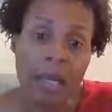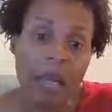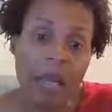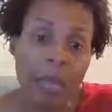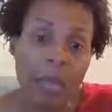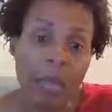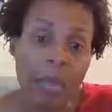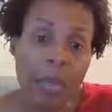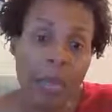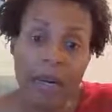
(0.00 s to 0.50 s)

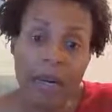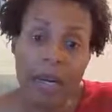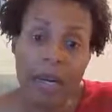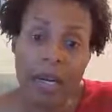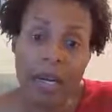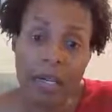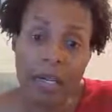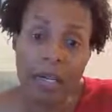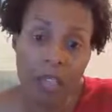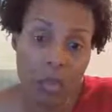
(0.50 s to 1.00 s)
Pray for our
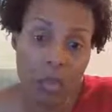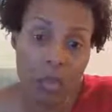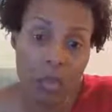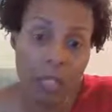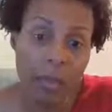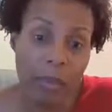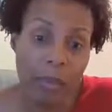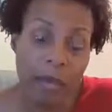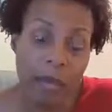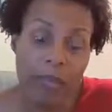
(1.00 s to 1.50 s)

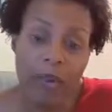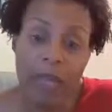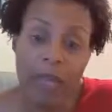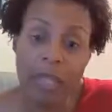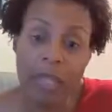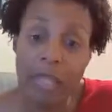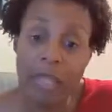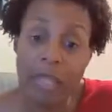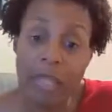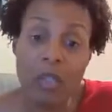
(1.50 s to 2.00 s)
country, pray for our
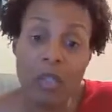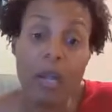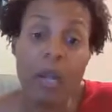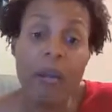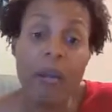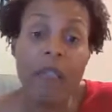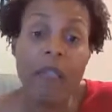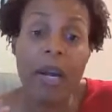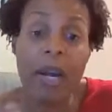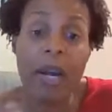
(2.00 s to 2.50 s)
leaders, pray
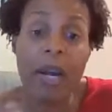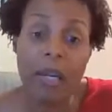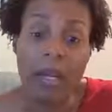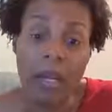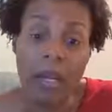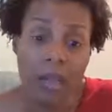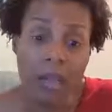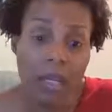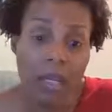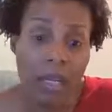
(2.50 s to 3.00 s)
for our
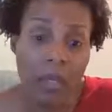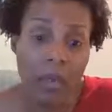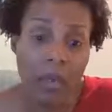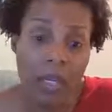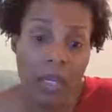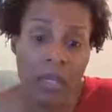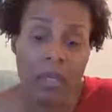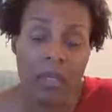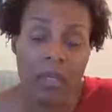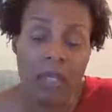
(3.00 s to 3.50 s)
healthcare
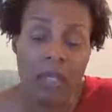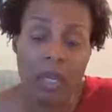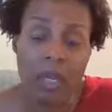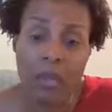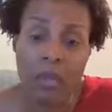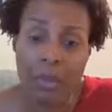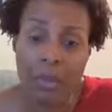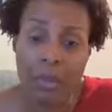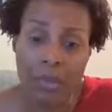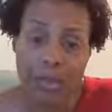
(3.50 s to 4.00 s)
workers, our
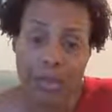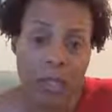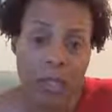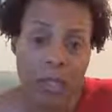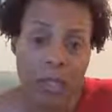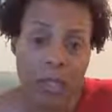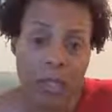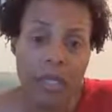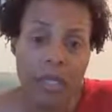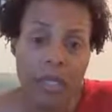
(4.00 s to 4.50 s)
grocery
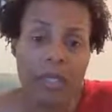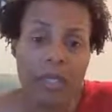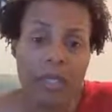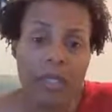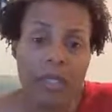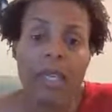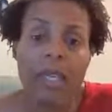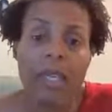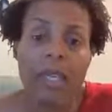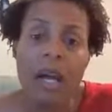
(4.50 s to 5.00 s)
store workers,
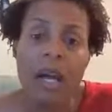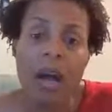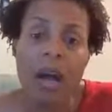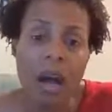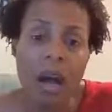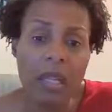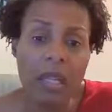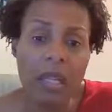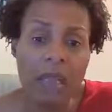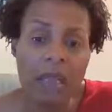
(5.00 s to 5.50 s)

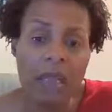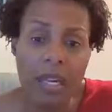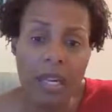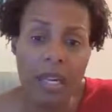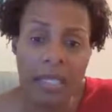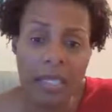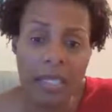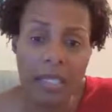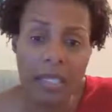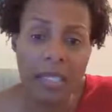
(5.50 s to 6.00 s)
all of our
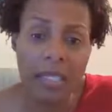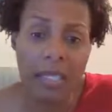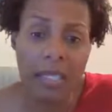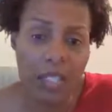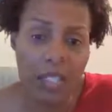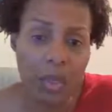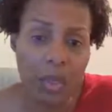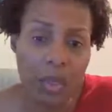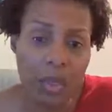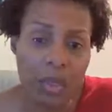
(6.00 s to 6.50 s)

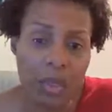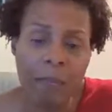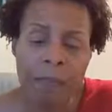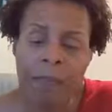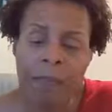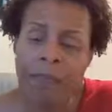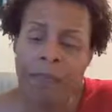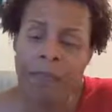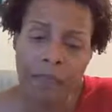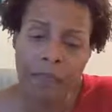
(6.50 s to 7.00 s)
essential
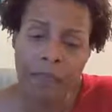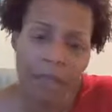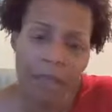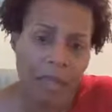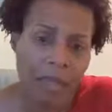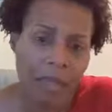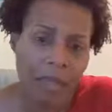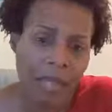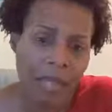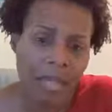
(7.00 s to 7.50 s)

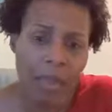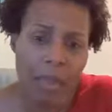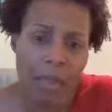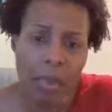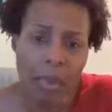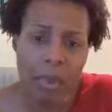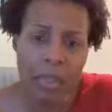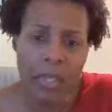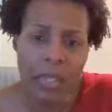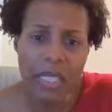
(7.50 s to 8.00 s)

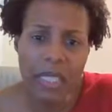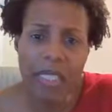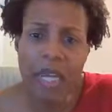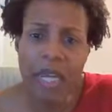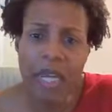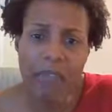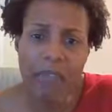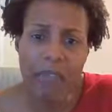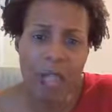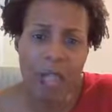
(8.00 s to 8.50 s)
employees that
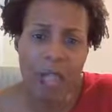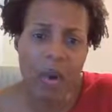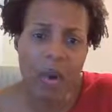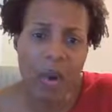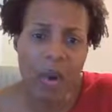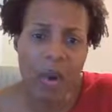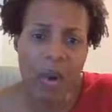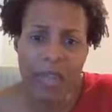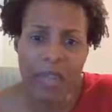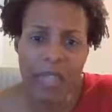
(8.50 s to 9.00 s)
have to go
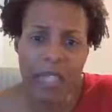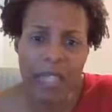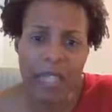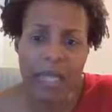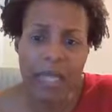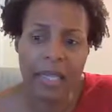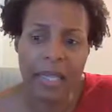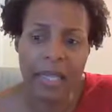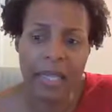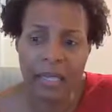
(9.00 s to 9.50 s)
out every
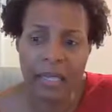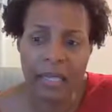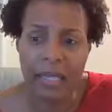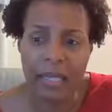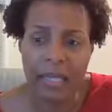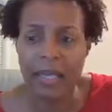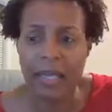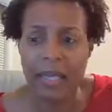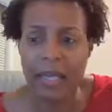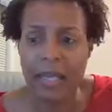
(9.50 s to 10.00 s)
day, that they
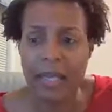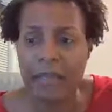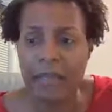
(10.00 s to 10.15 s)
stay safe.